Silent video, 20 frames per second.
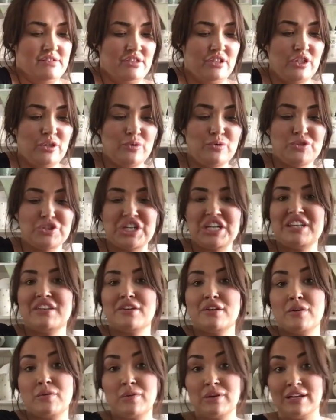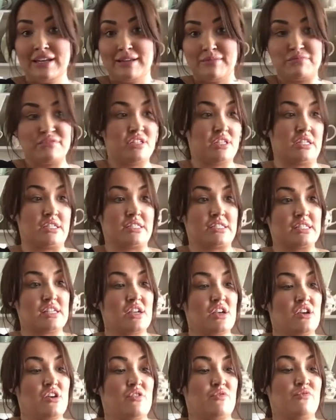Eugene eucalyptus.
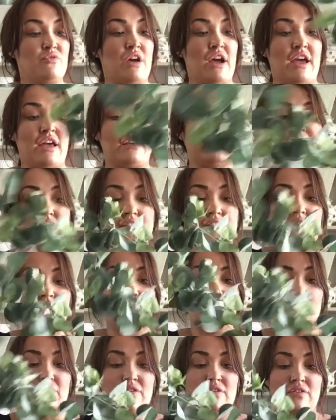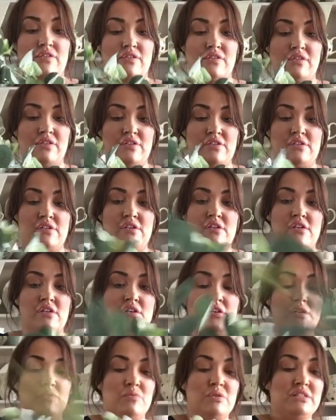Right, so
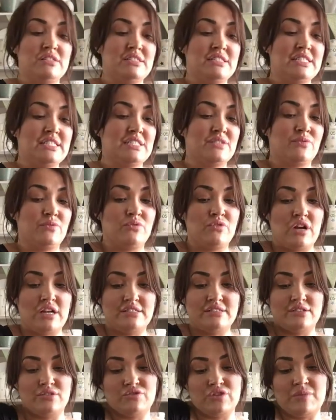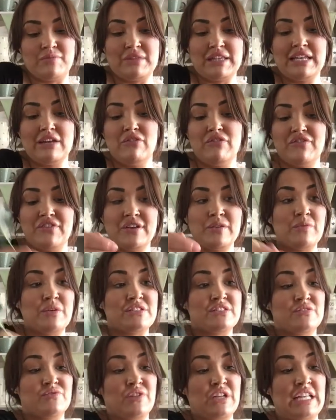once these are all nice and chipped, the little thin
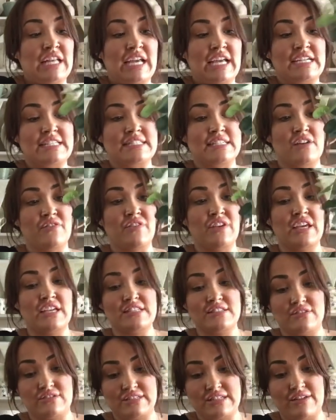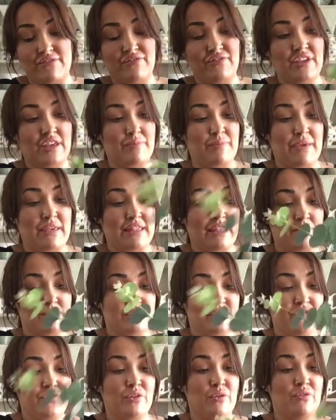ones are really easy. I think it's because that thick bit, that was
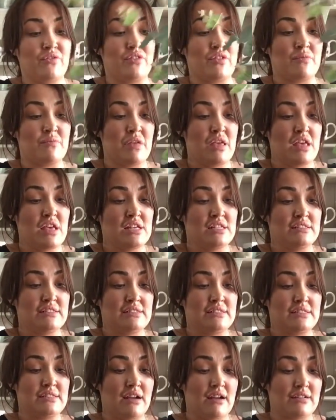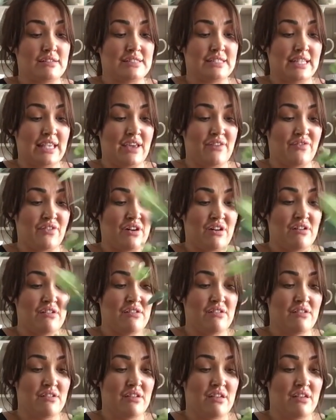a few of them stuck together.